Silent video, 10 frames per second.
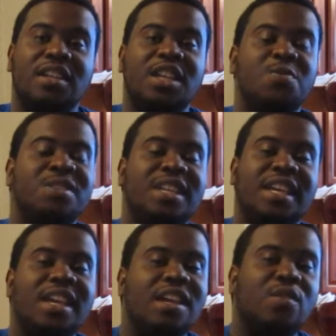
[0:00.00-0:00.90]
He was a
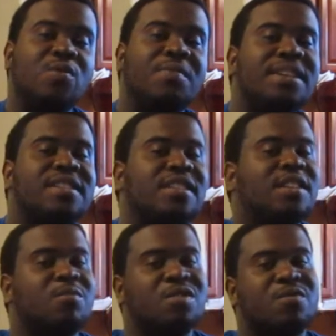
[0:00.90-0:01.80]
kid who basically
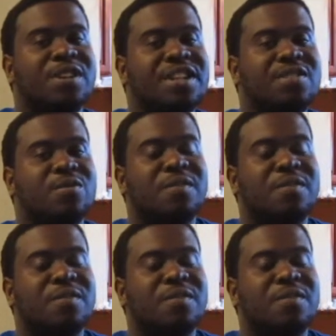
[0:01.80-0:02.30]
was raised on